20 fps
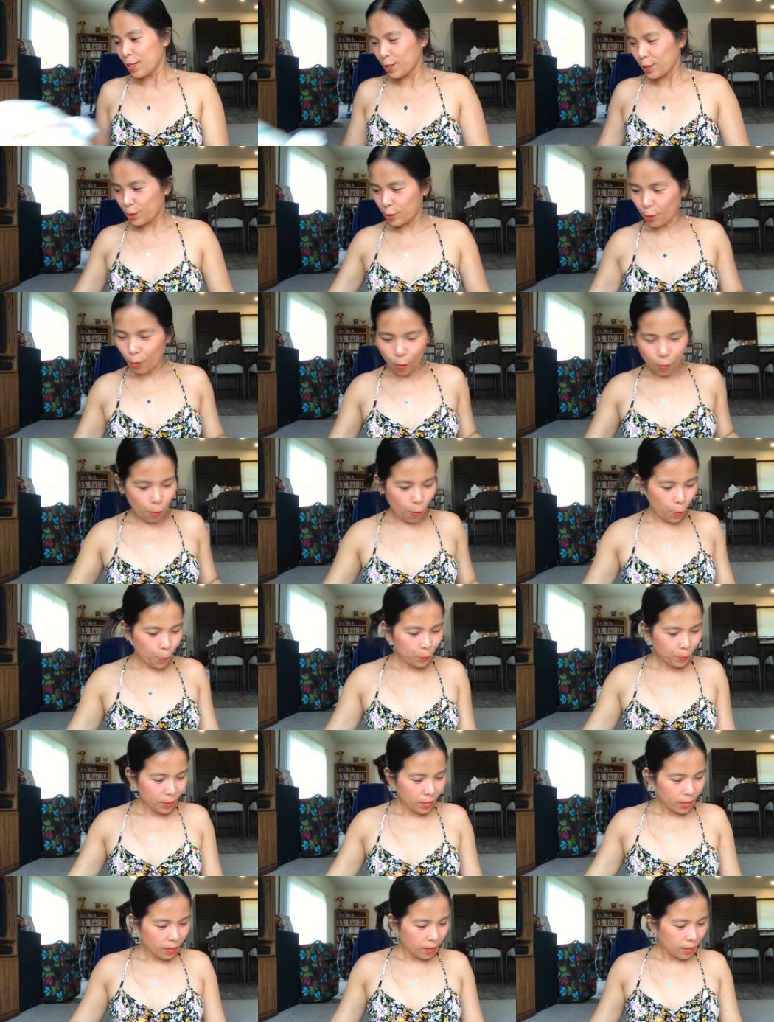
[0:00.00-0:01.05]

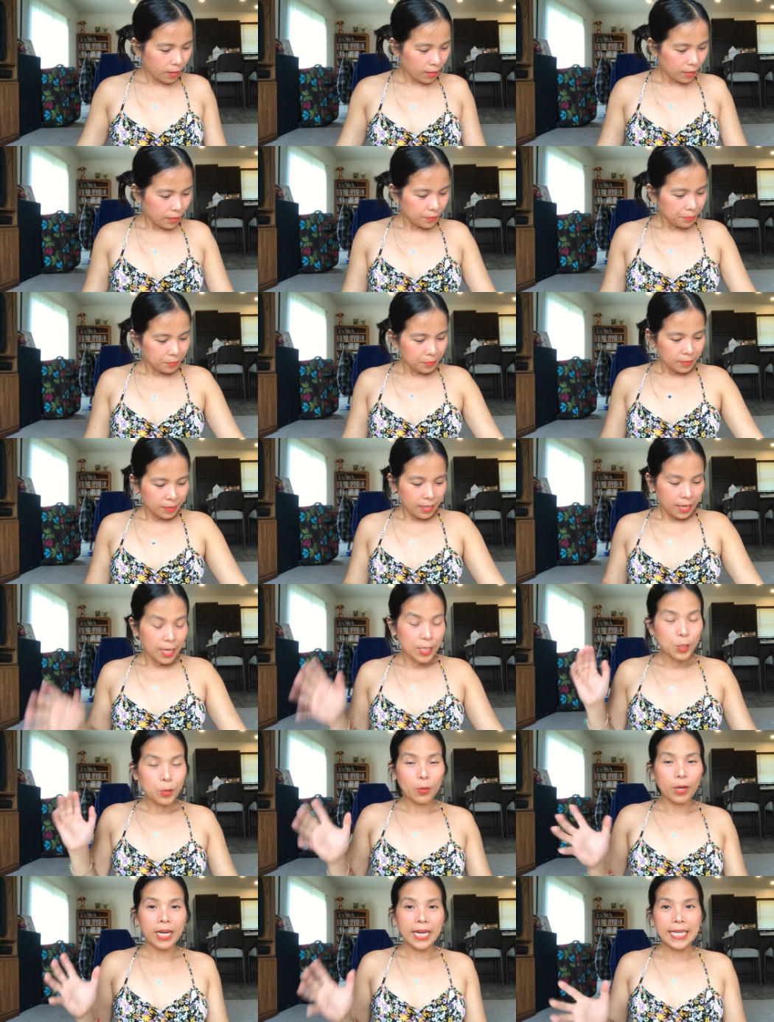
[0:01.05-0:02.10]
So,
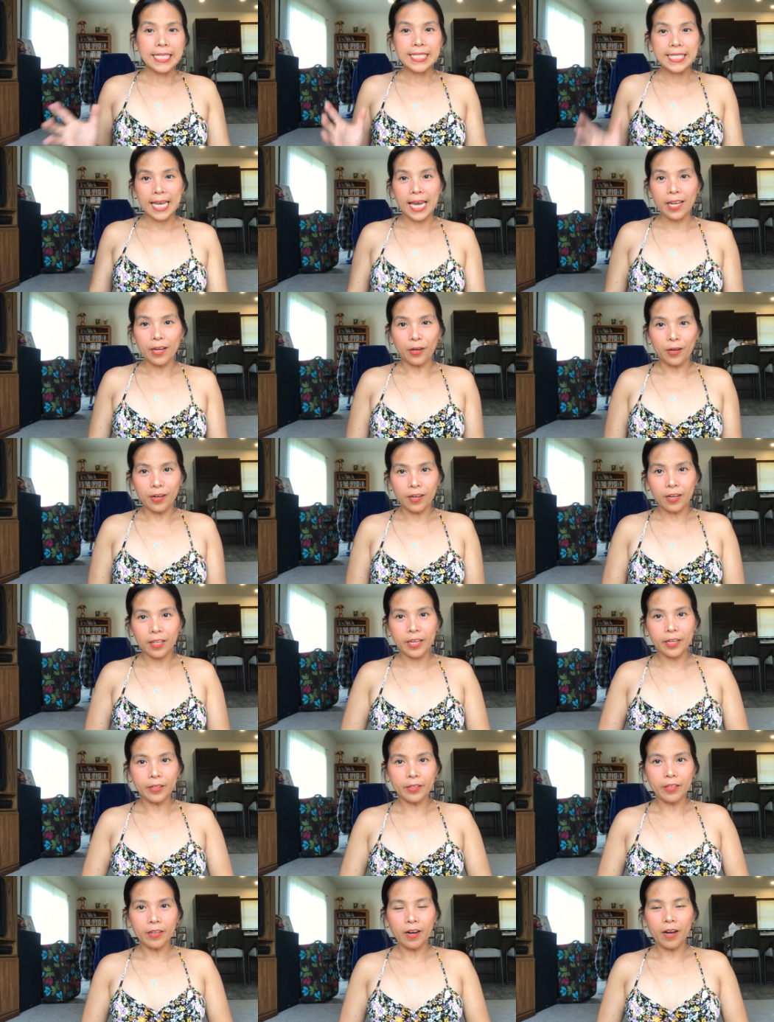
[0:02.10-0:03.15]
that's what I said
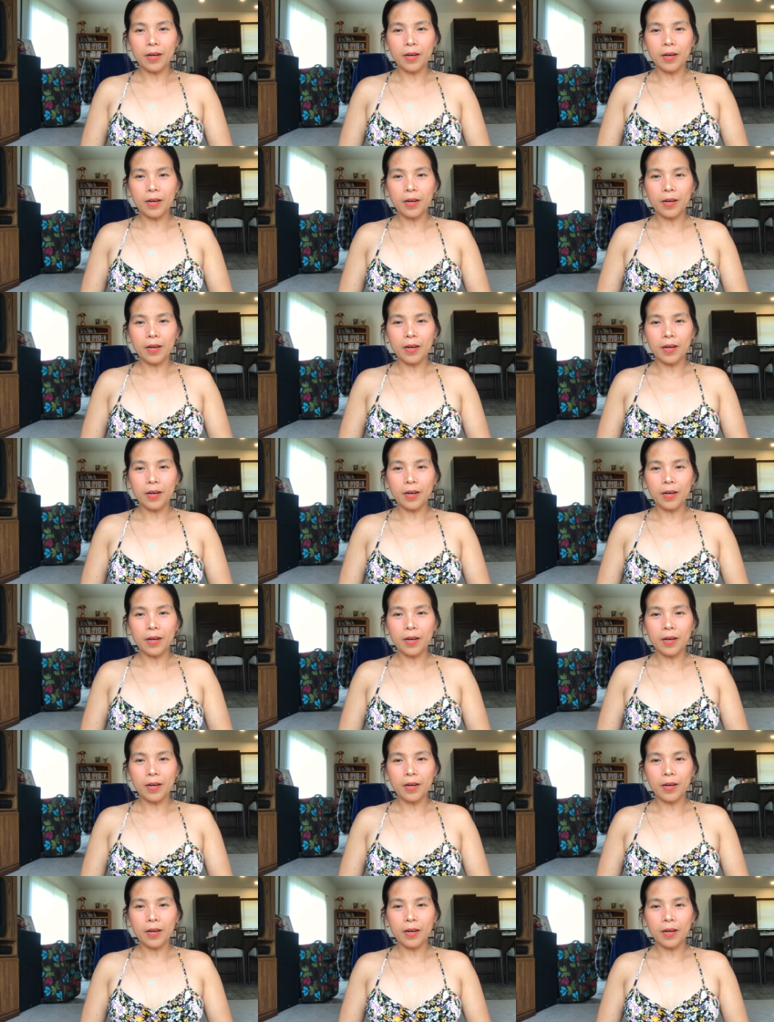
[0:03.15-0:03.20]
earlier.